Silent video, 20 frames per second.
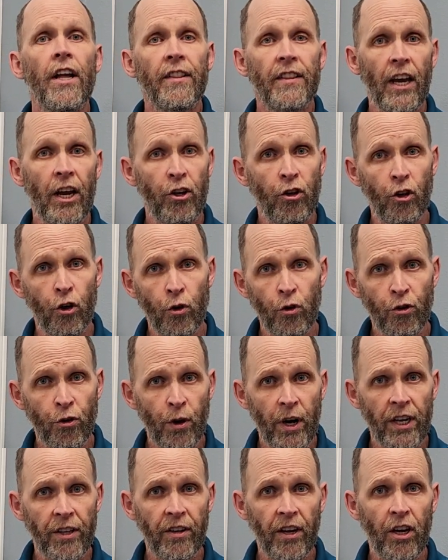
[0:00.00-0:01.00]
They do
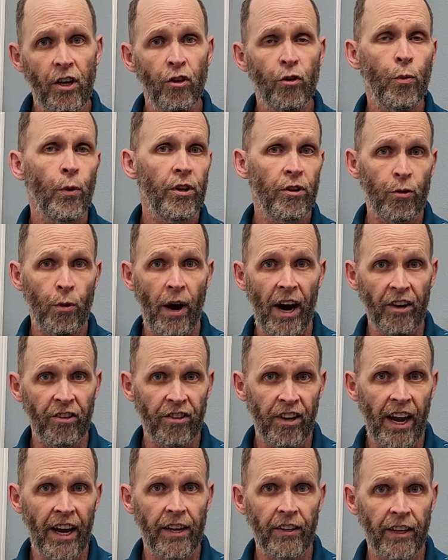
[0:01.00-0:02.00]
treat these with
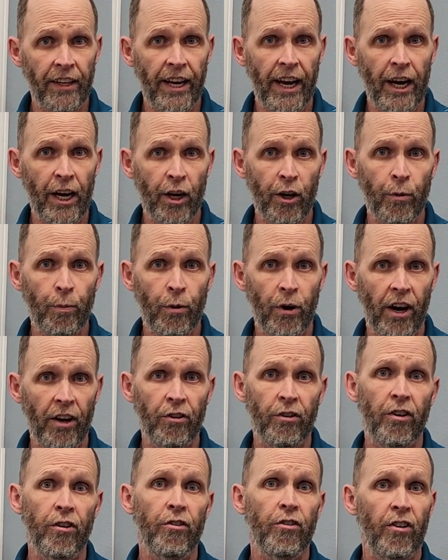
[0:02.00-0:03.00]
tricyclic
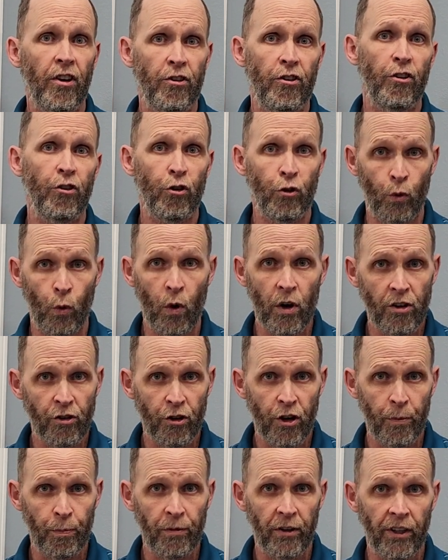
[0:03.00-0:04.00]
antidepressants such as
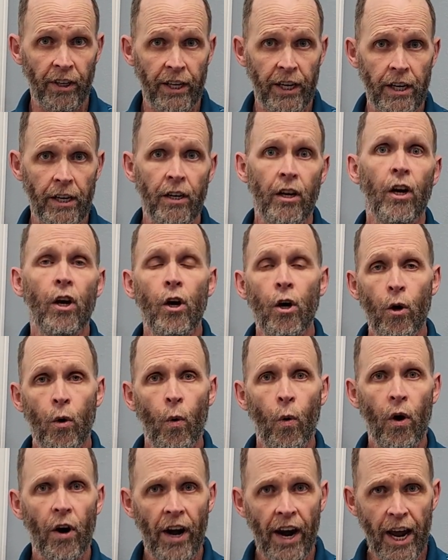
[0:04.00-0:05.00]
nortriptyline
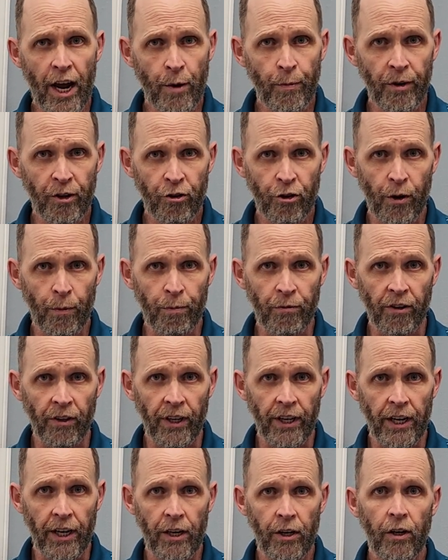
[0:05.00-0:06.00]
or
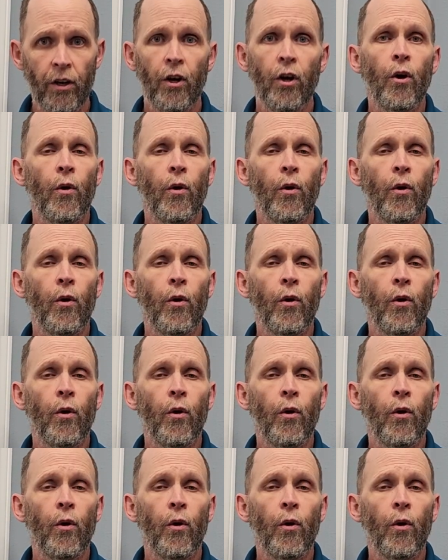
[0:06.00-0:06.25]
amitriptyline.